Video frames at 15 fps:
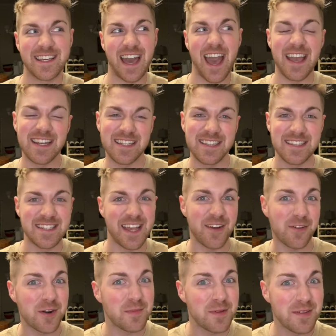kind of
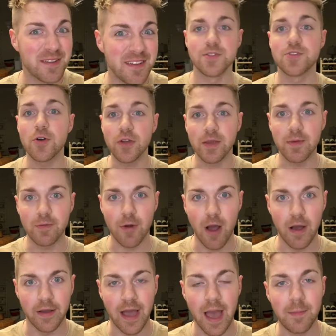terrible. Don't get me
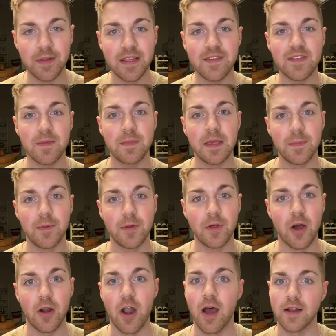wrong. I believe that people
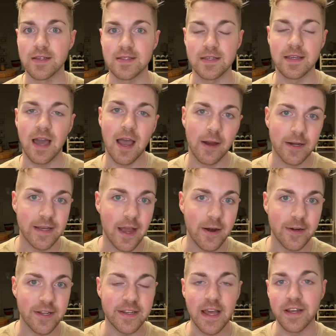are honestly
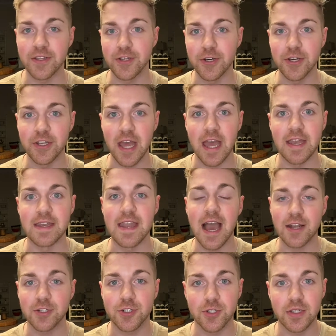kind-hearted and good and
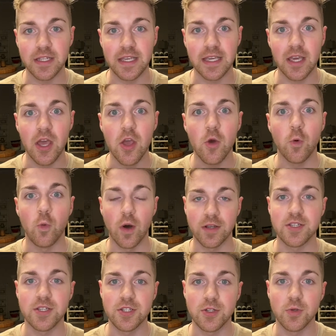naturally want
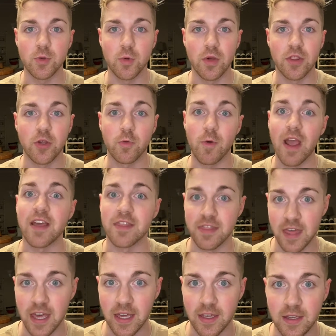to do the right
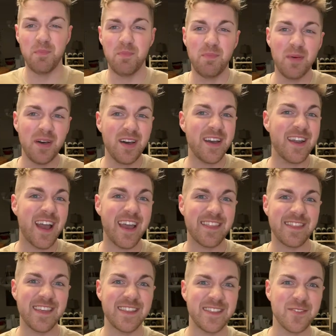thing. But I
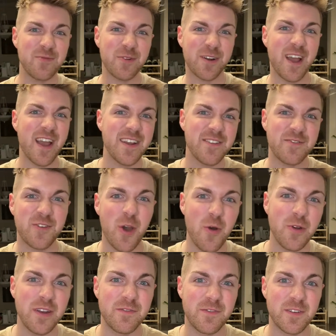think that we're kind of
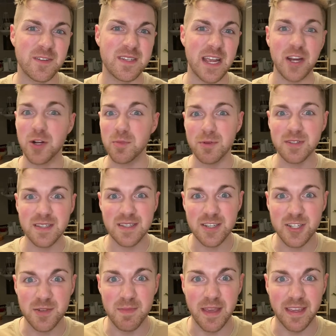coded for terrible
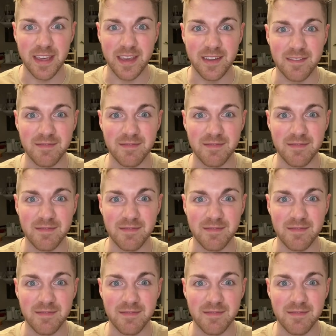decision making.